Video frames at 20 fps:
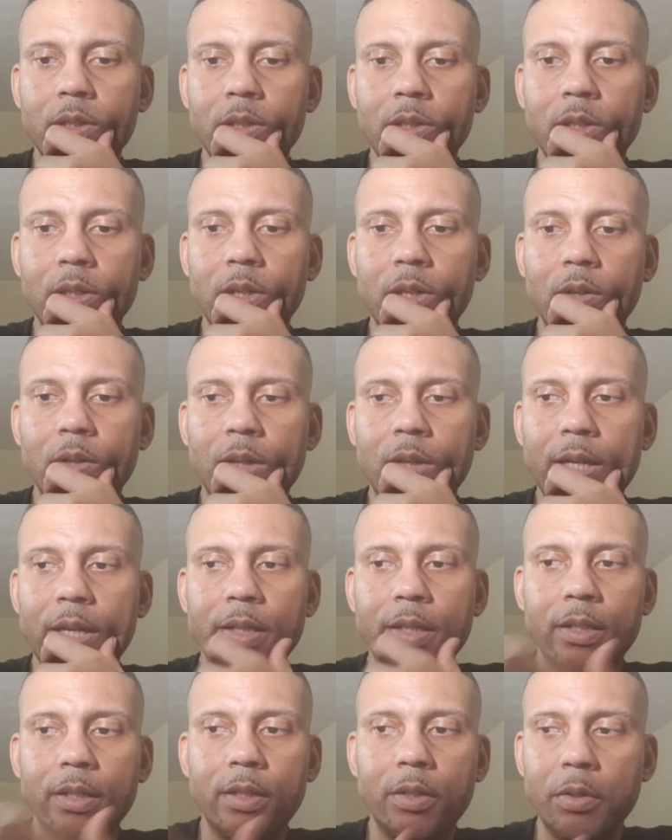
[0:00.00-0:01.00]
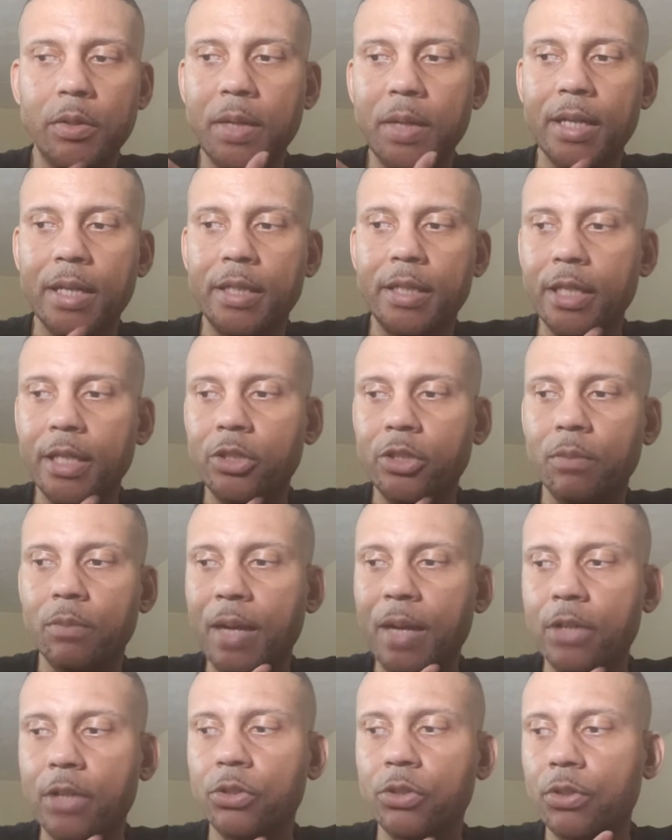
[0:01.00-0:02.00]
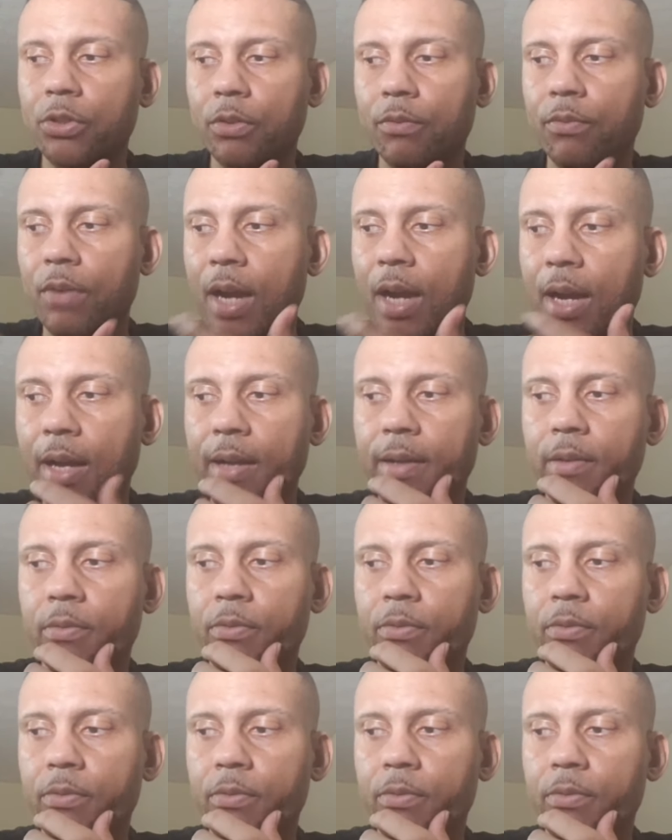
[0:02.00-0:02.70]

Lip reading: You know, like you got to teach them how to survive.